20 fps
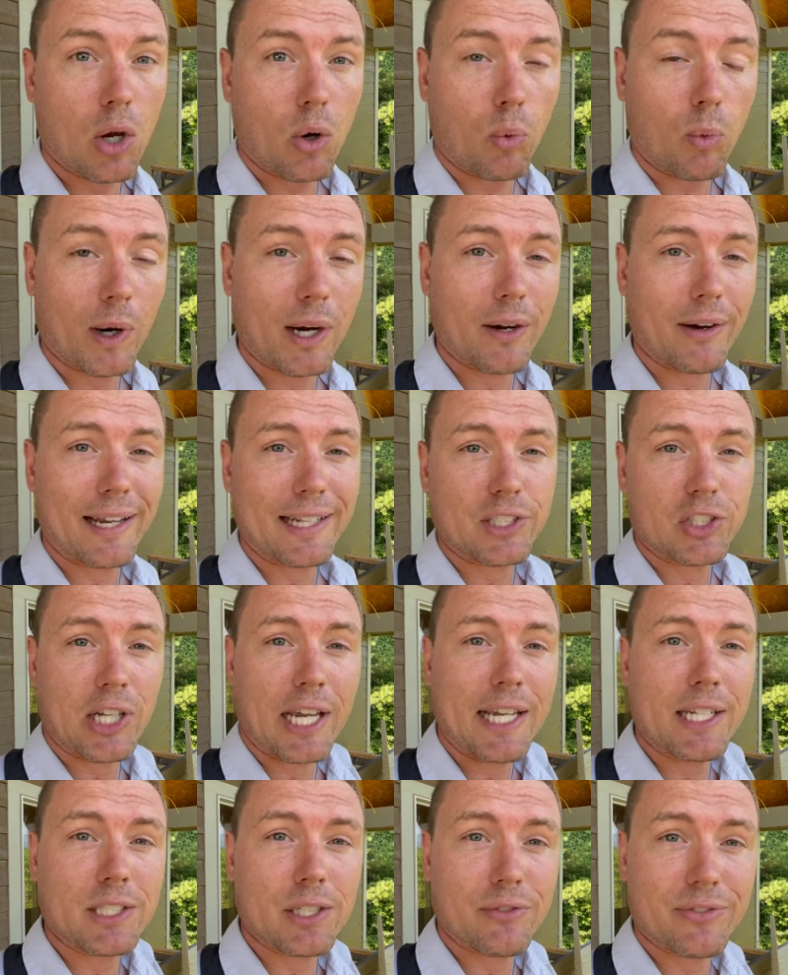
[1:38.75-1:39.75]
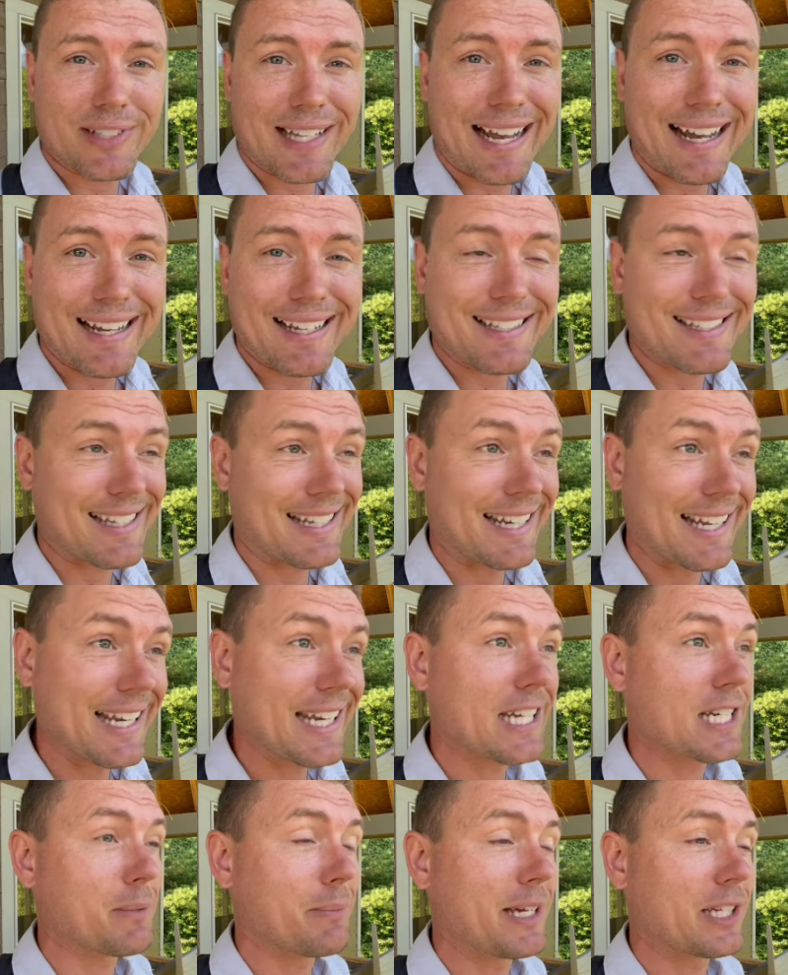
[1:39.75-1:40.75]
where a change of size in
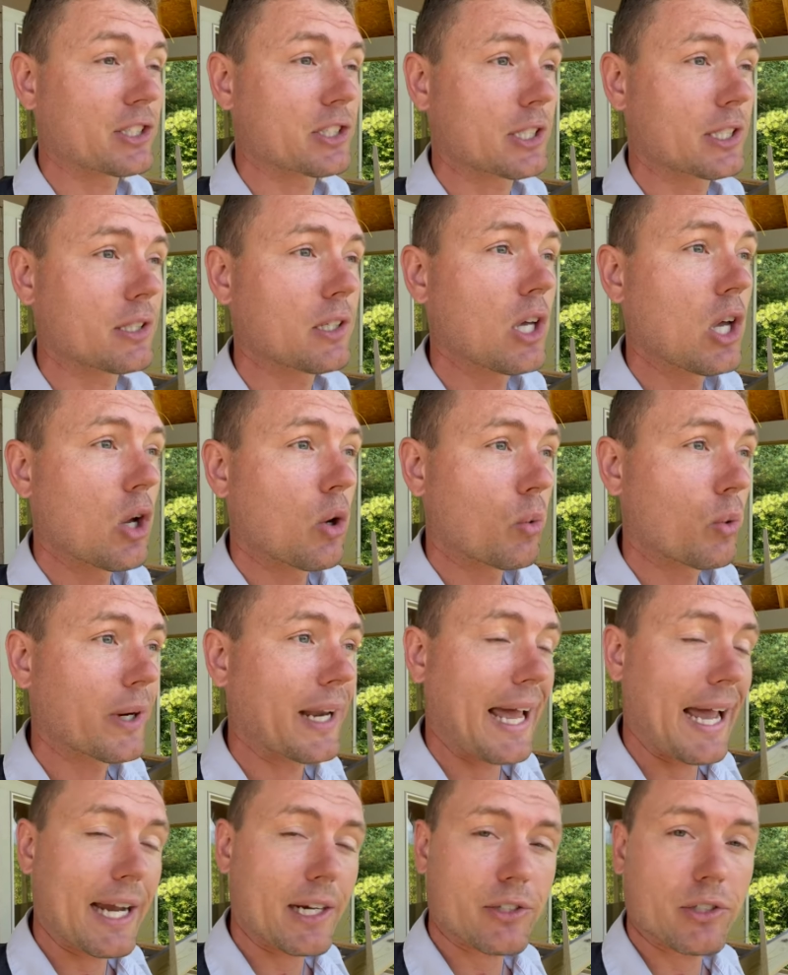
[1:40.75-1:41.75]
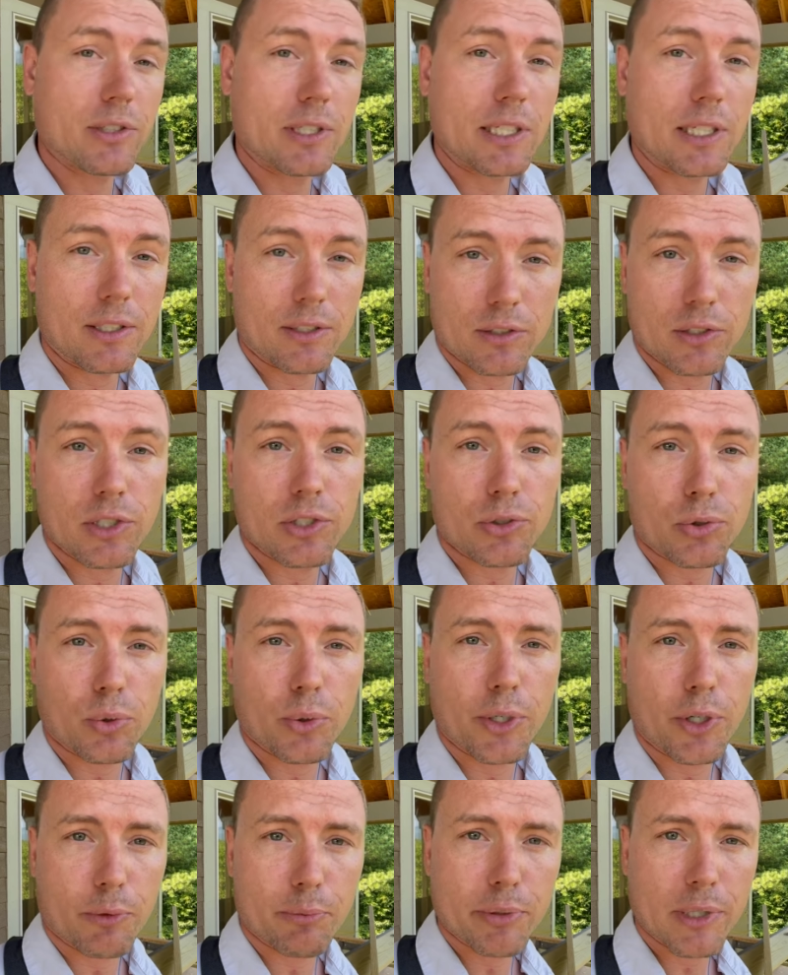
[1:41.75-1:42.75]
any dimension would actually destroy
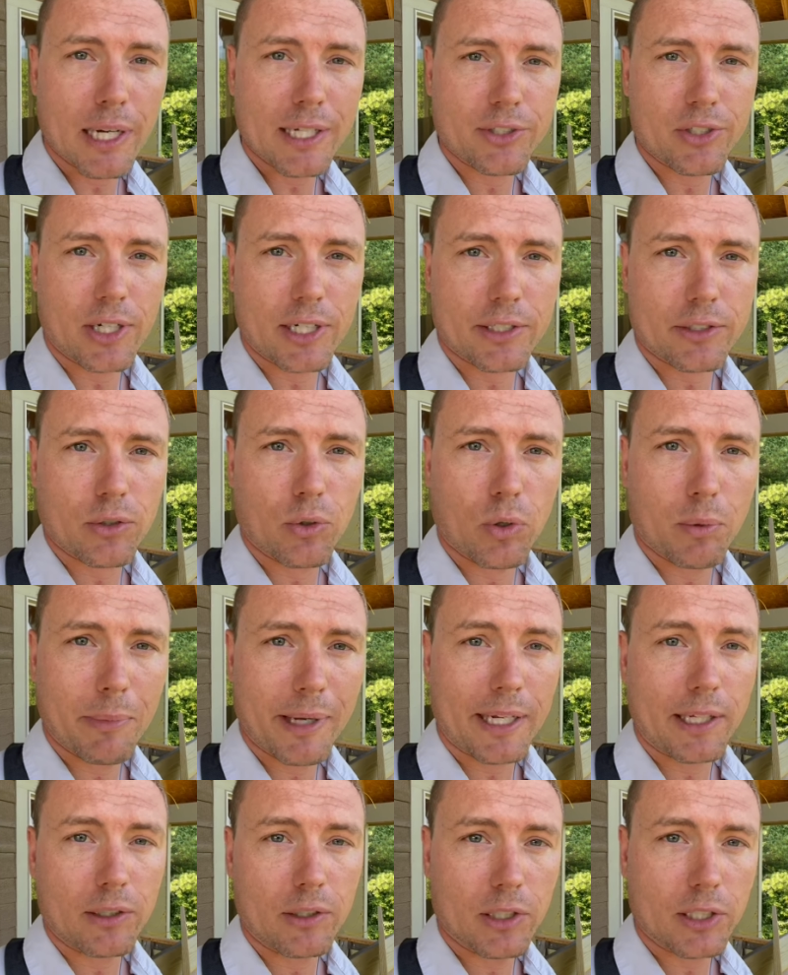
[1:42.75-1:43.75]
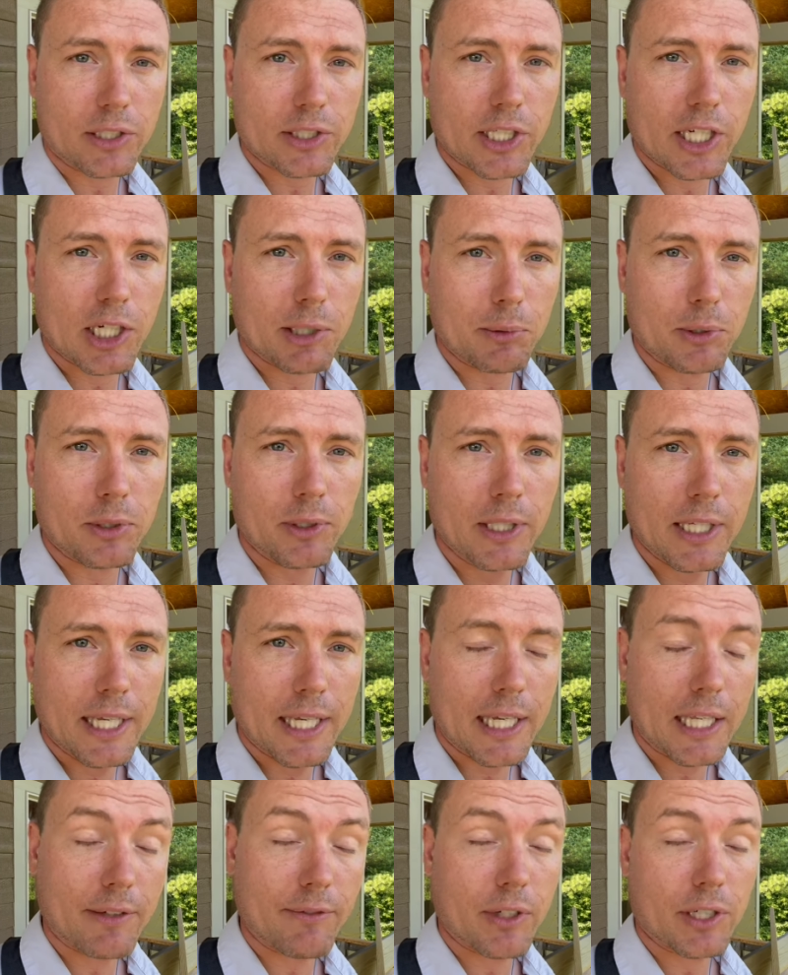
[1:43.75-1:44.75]
your project or make it look terrible
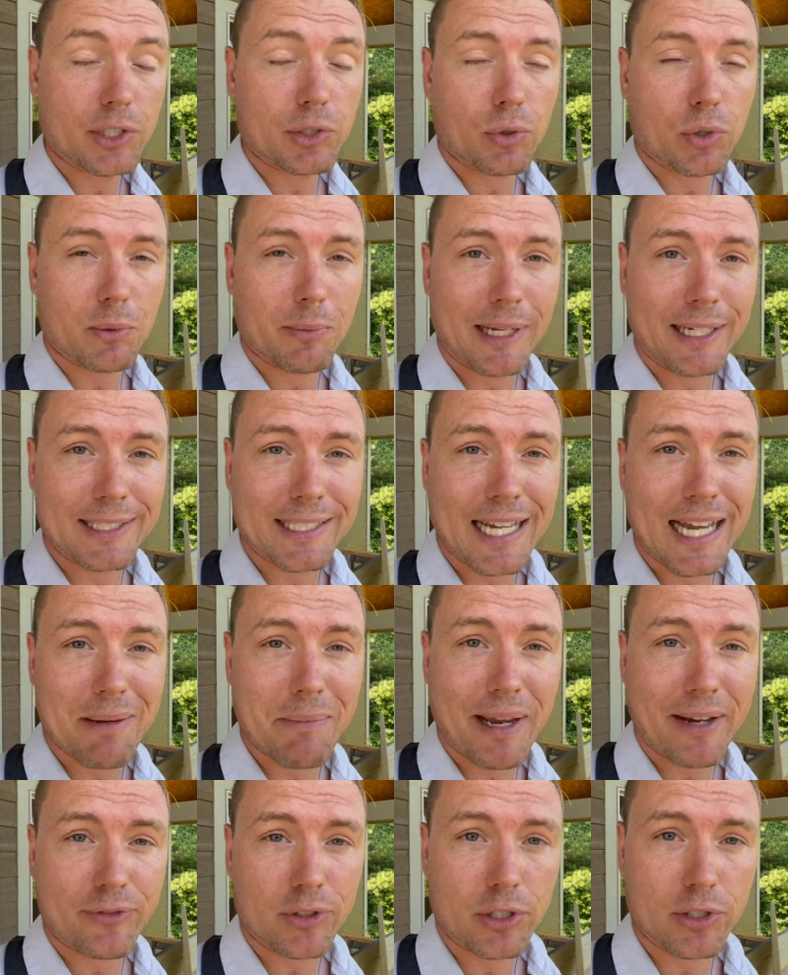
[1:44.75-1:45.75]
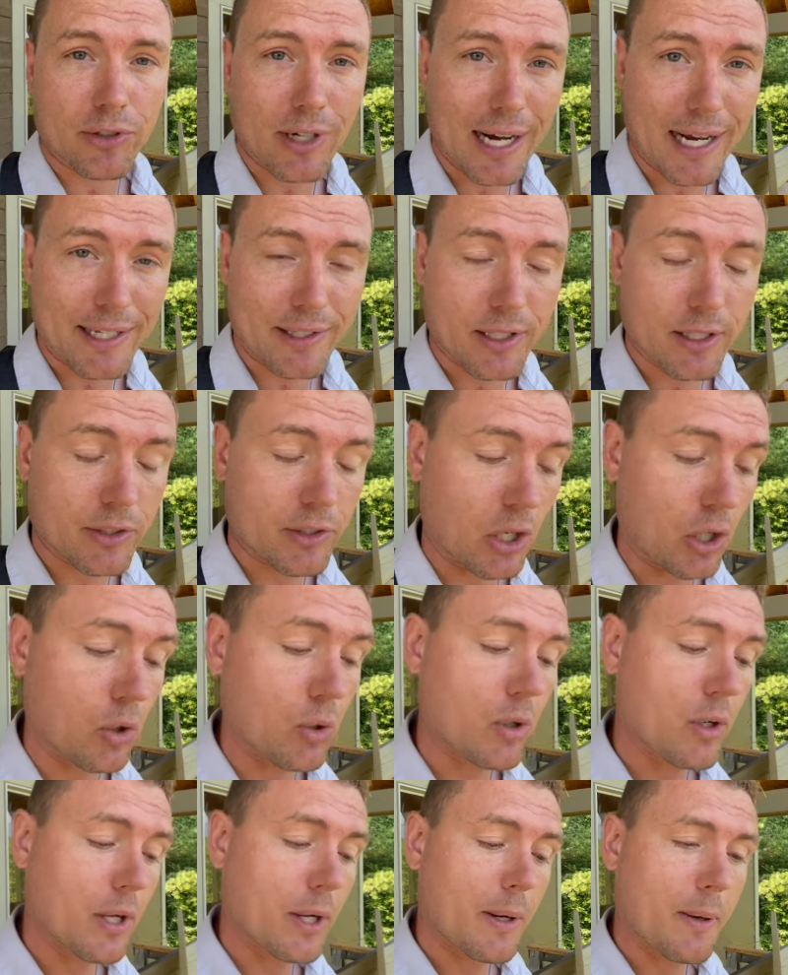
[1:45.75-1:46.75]
in a very short amount of time after it dries. So
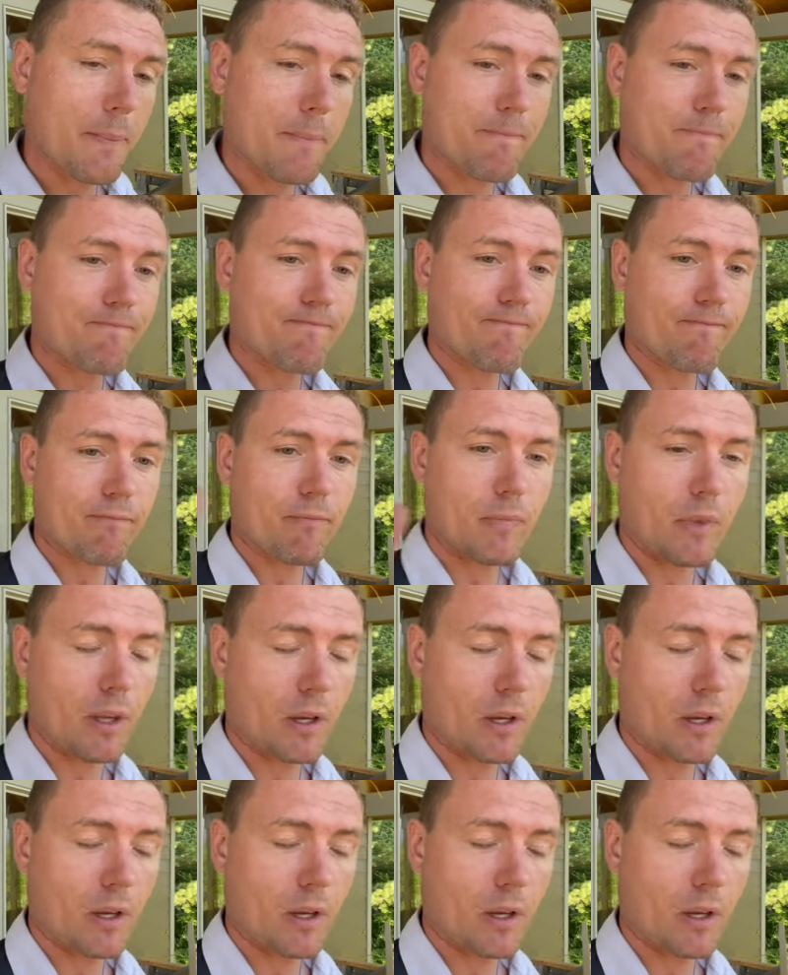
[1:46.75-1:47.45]
like top caps.